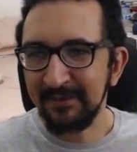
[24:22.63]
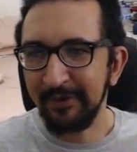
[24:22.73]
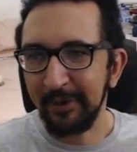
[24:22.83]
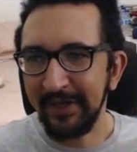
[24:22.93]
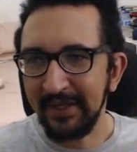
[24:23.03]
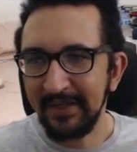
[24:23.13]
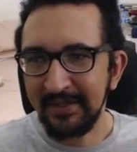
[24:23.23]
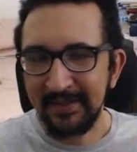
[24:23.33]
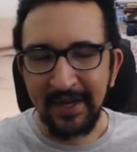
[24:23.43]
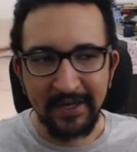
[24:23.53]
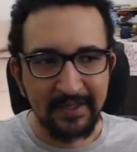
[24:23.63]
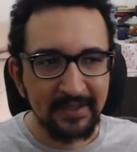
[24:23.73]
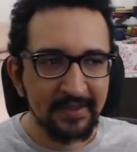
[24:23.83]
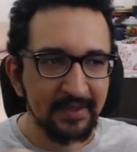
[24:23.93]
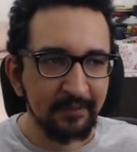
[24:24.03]
very
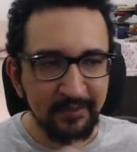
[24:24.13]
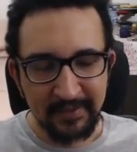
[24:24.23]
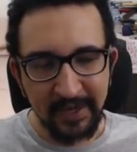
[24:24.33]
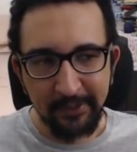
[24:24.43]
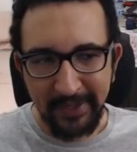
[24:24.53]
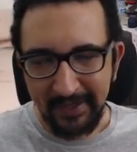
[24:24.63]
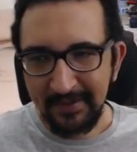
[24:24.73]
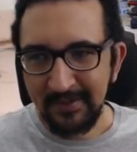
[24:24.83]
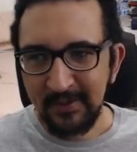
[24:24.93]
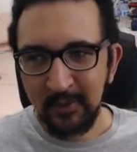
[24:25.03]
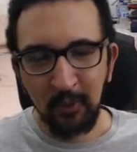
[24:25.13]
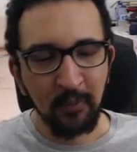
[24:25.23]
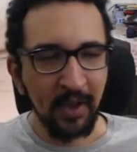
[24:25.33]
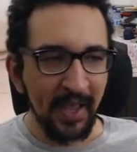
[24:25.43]
tiring. So